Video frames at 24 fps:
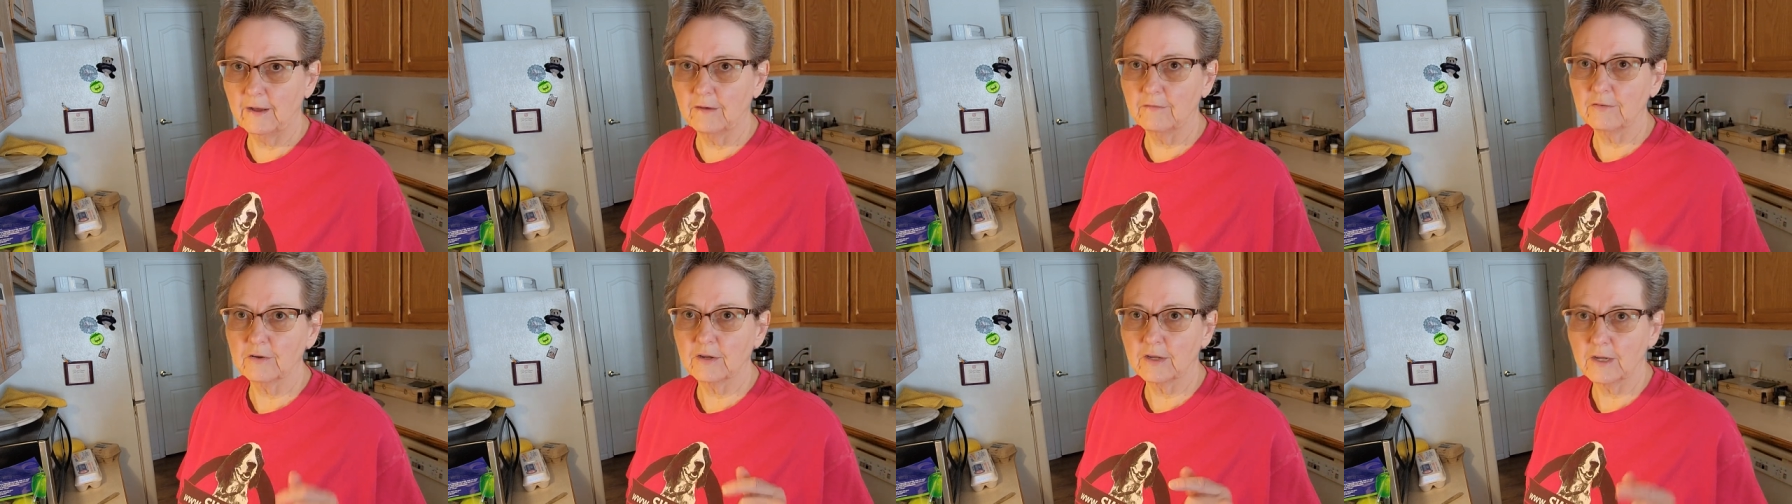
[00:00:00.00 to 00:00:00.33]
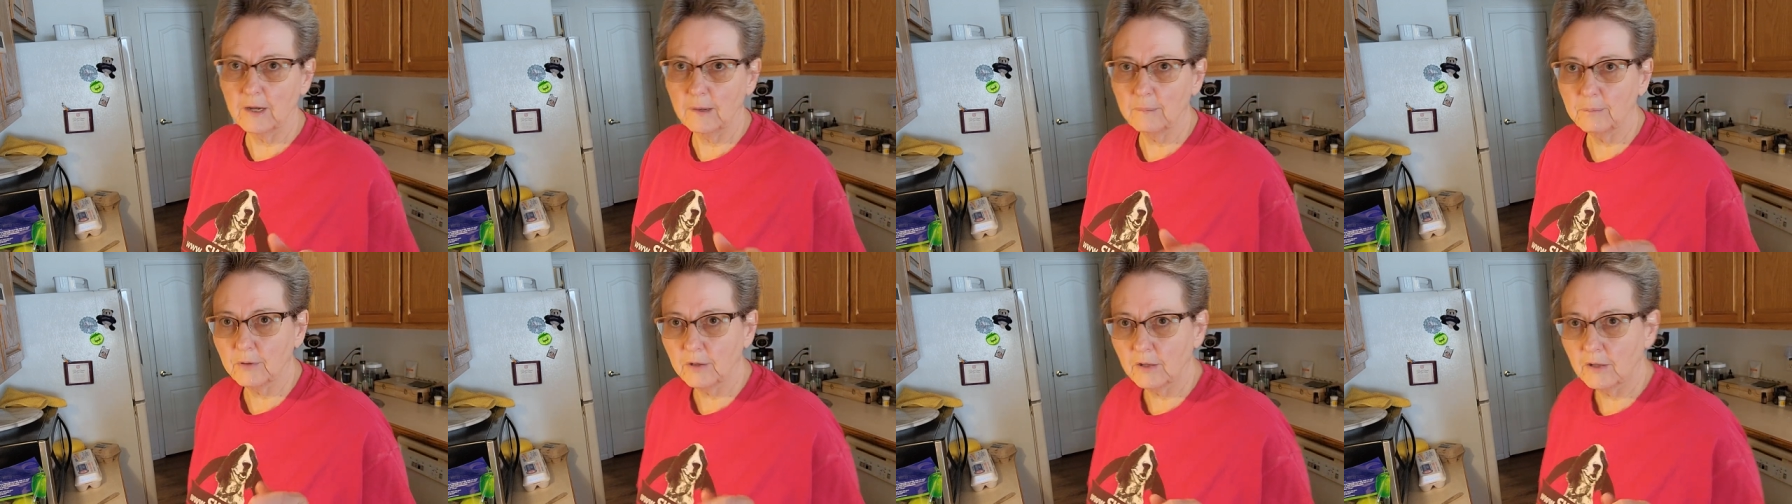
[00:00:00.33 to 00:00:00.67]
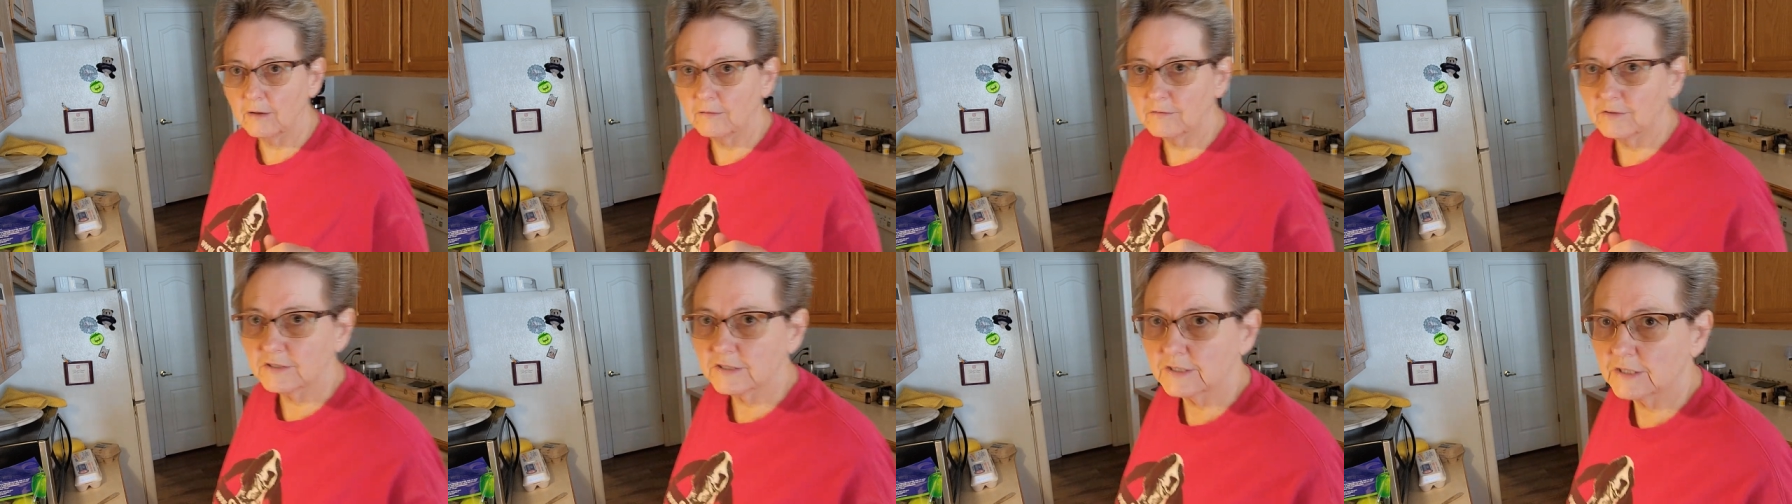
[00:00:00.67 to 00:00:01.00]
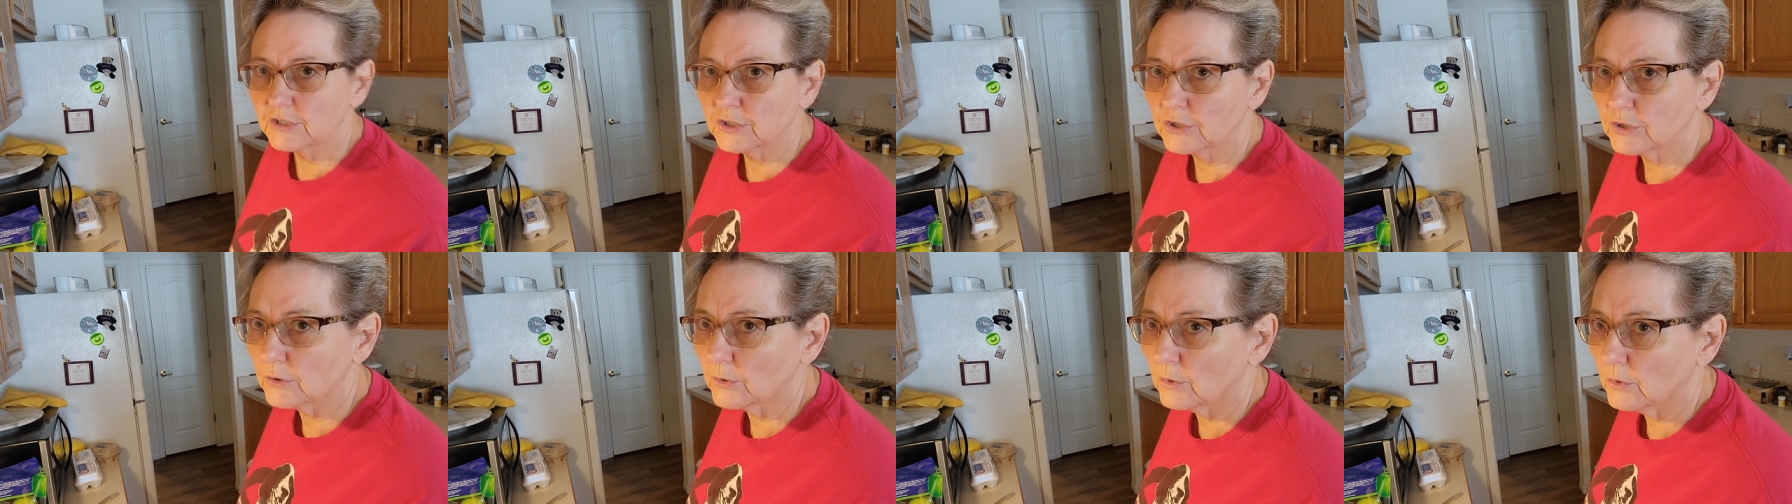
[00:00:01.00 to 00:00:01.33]
of a couple of
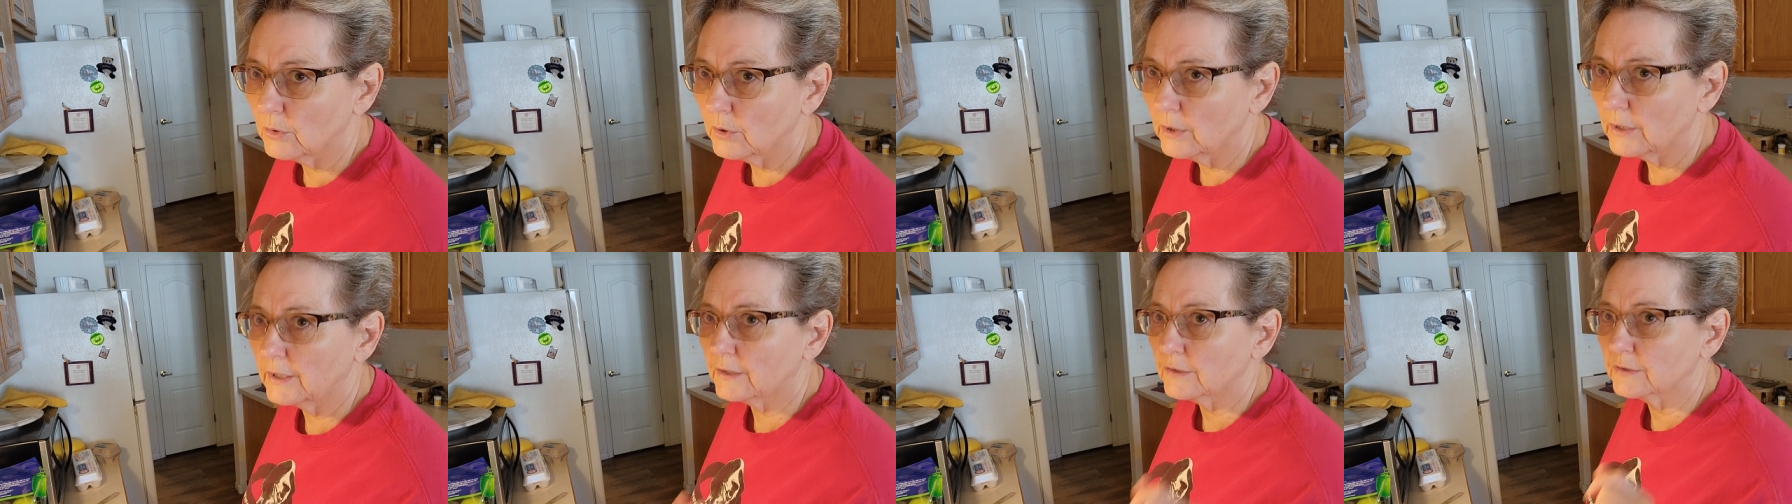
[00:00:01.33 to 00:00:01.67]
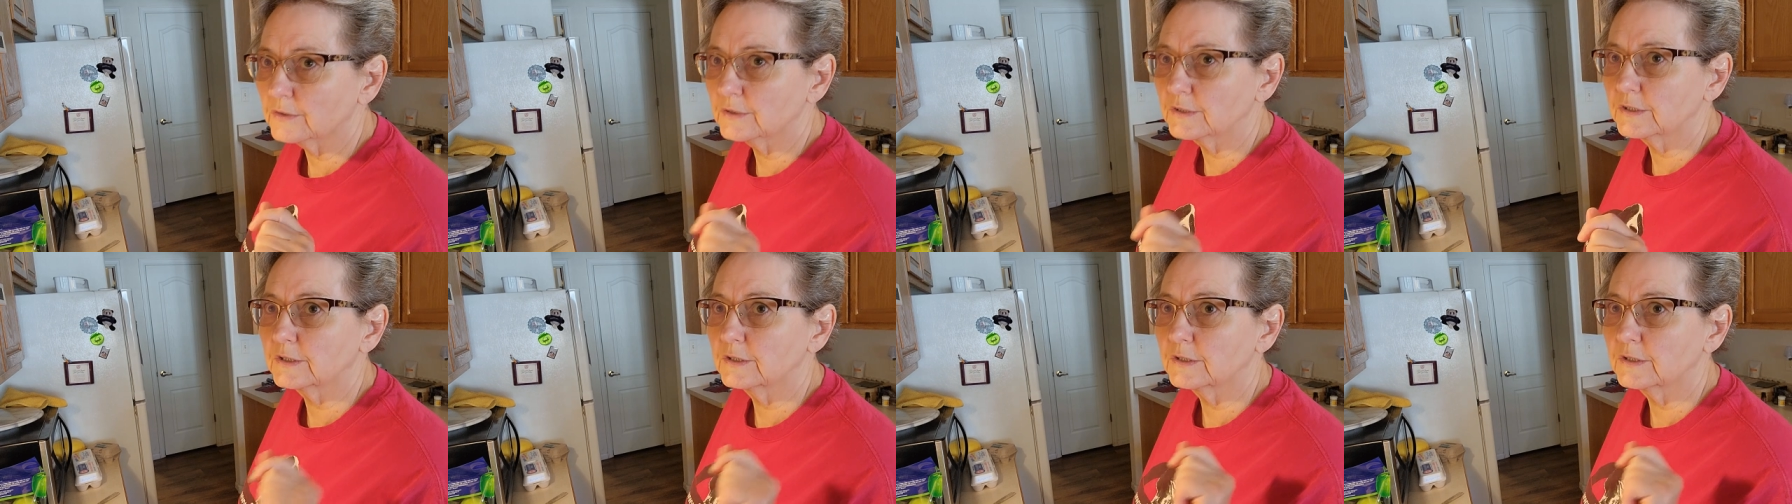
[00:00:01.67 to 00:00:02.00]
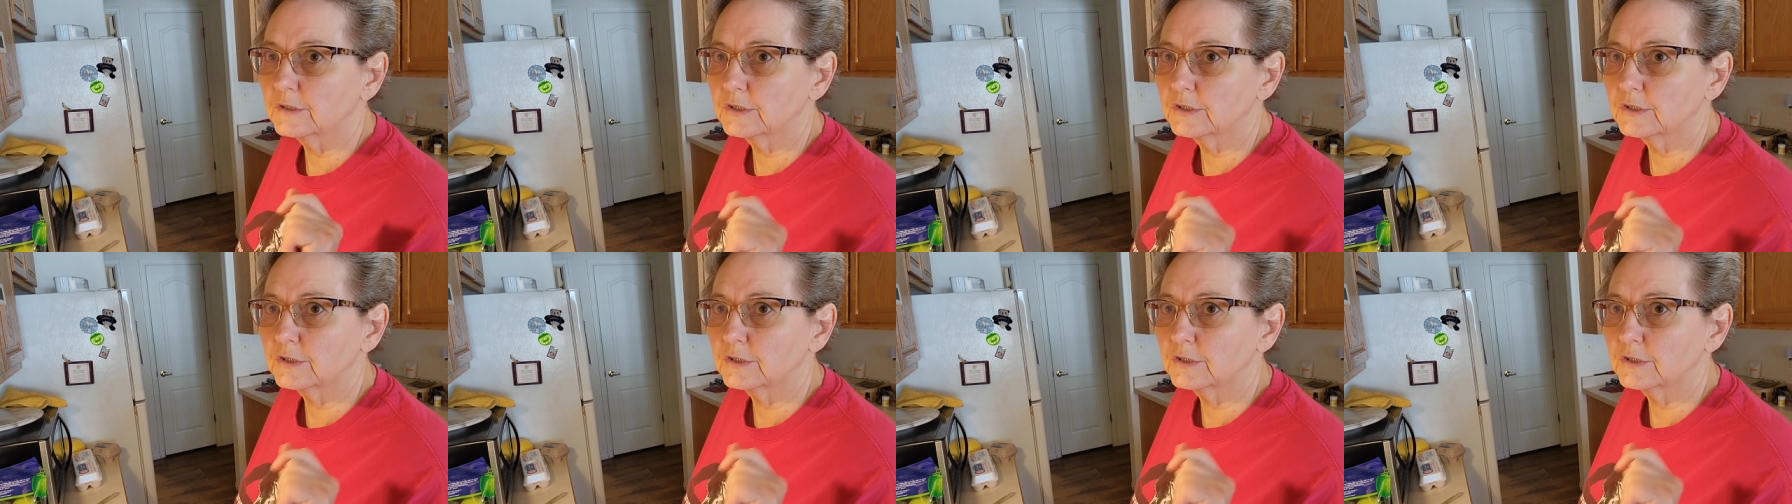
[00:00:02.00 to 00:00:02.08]
essential oils.